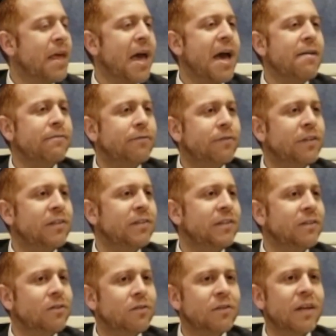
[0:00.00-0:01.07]
Every
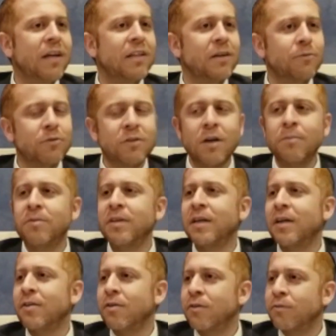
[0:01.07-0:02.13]
single day they would come
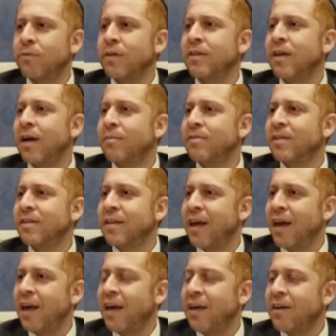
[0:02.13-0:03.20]
together 3 times a
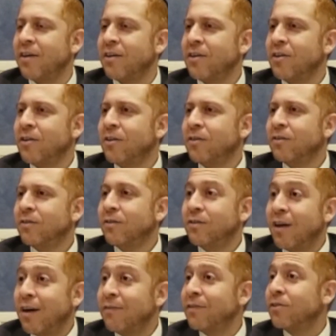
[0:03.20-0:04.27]
day to
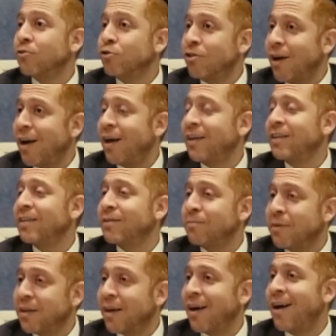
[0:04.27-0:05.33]
daven shaharit,
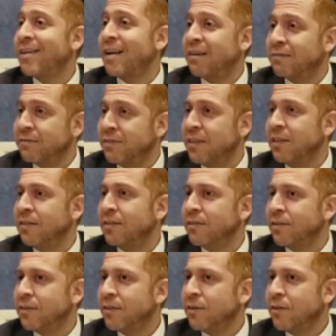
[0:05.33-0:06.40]
mincha, and arvit
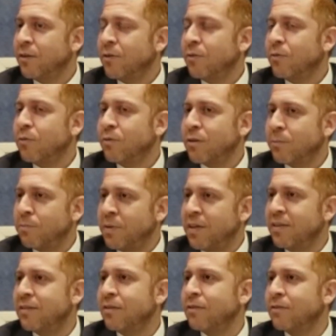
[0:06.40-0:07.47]
with a
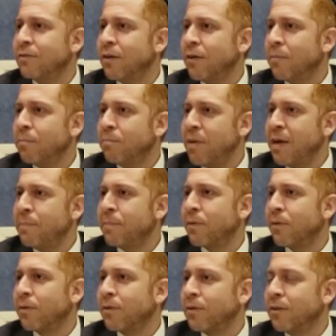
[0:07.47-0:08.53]
piece of paper
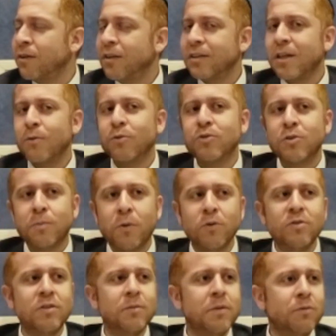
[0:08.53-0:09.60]
that was
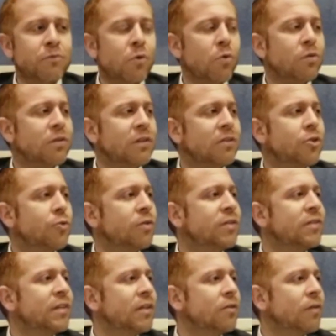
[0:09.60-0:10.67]
supposed to be rolled into a
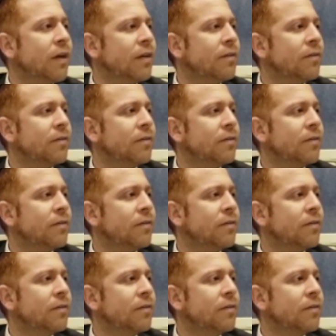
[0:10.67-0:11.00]
cigarette.